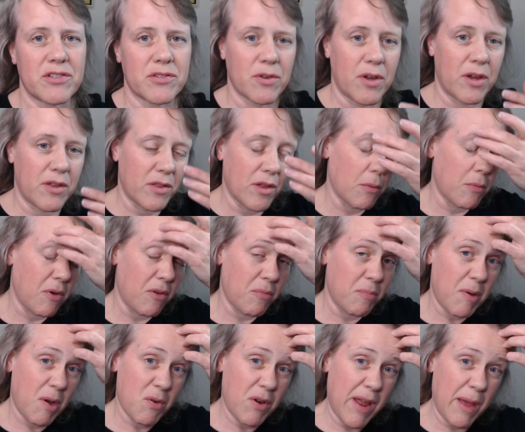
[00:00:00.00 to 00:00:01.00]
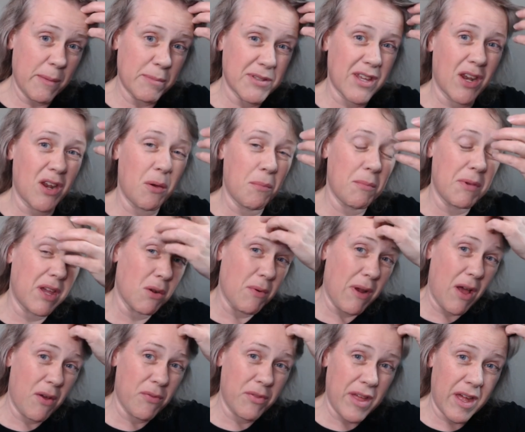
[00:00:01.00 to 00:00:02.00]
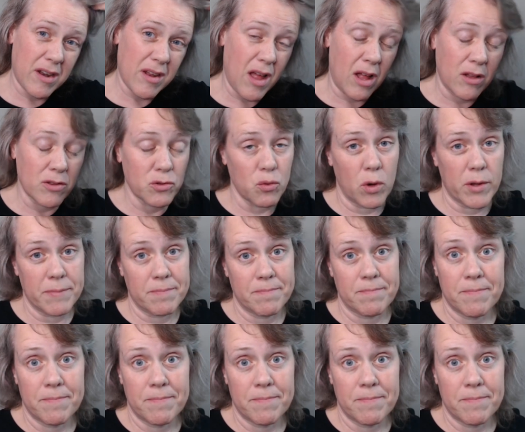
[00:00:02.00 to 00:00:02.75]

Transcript: So I thought, well, power naps can help me get around that, I'll do it.